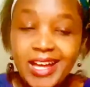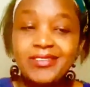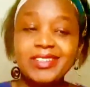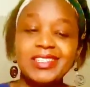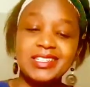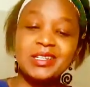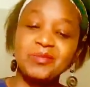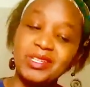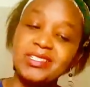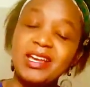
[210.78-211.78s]
having such a
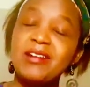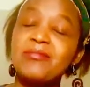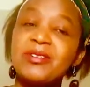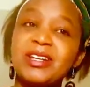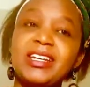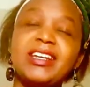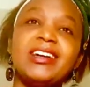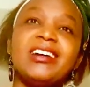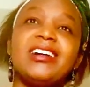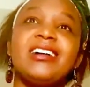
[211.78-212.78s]
big ceremony
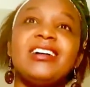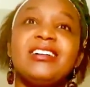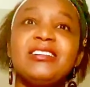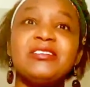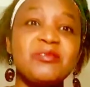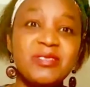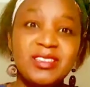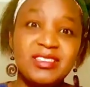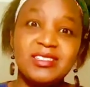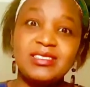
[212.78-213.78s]
uh,
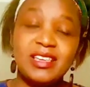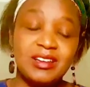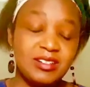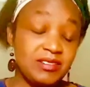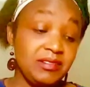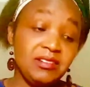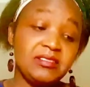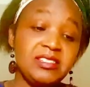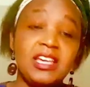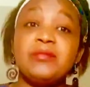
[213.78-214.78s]
during these uh,
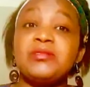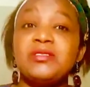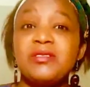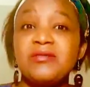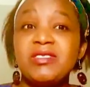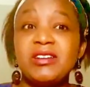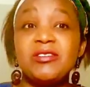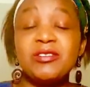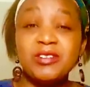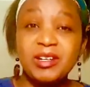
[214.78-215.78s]
difficult times of the
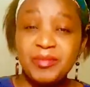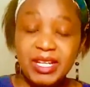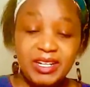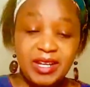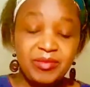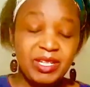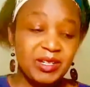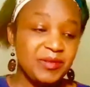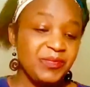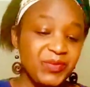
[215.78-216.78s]
corona
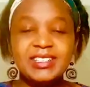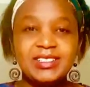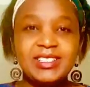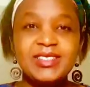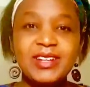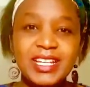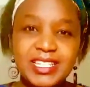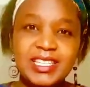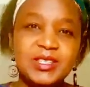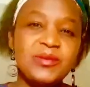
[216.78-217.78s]
pandemic. So
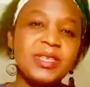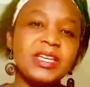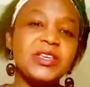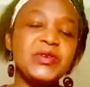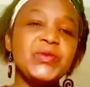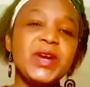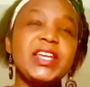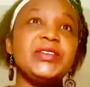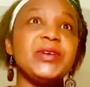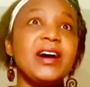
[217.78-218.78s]
let's assume that you
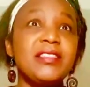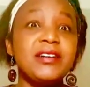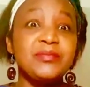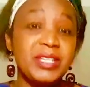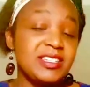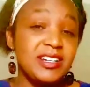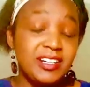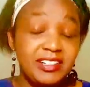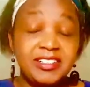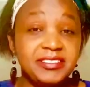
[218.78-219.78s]
and your other better
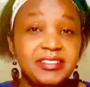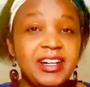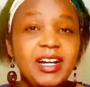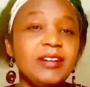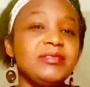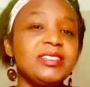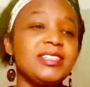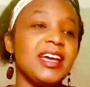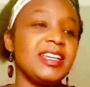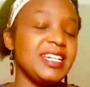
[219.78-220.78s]
half have
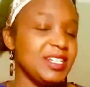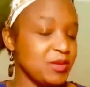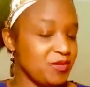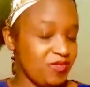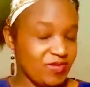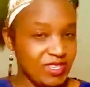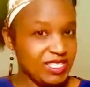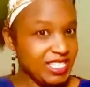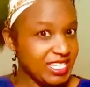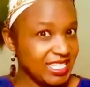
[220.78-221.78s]
decided
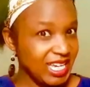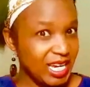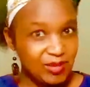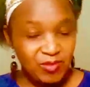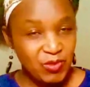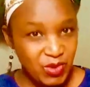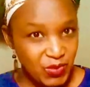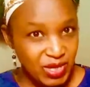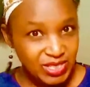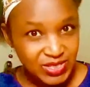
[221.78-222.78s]
this is the time we
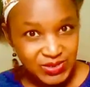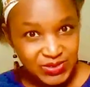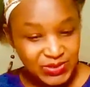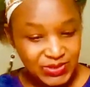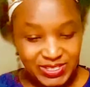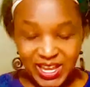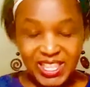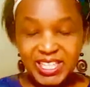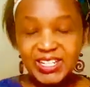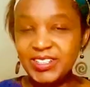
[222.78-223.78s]
want to
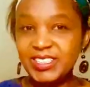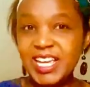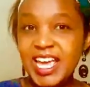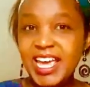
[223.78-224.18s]
tie the knot